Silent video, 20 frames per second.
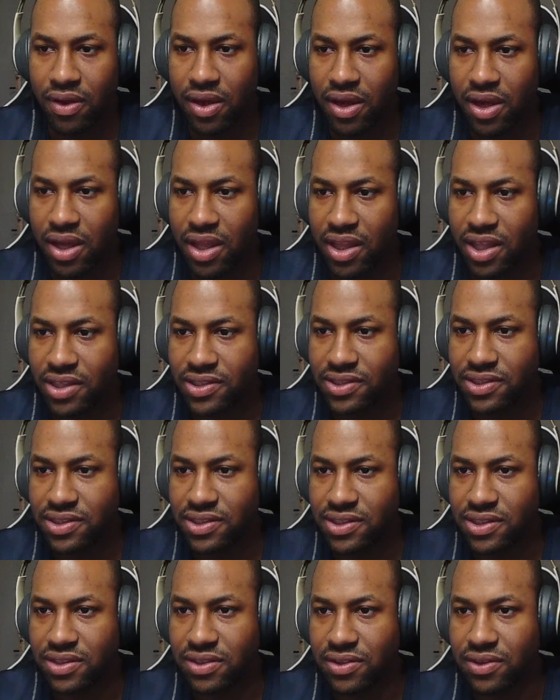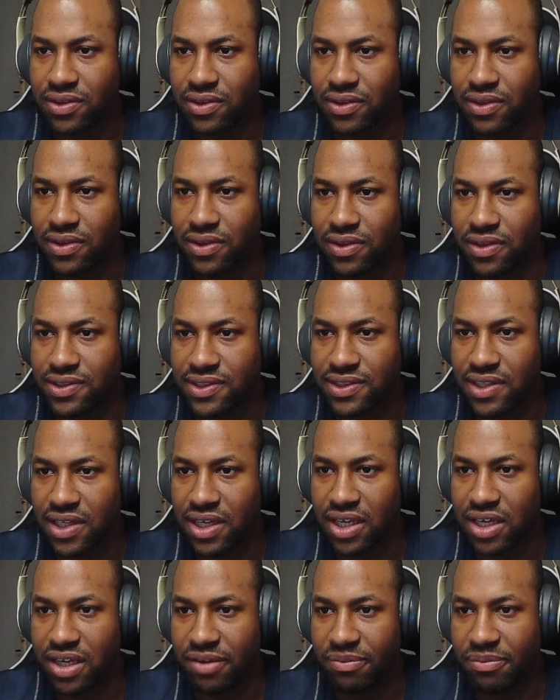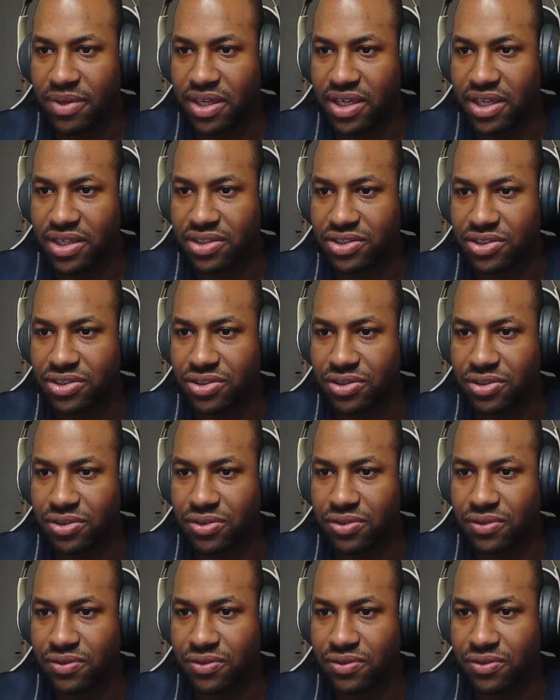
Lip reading: And that's still the same issue.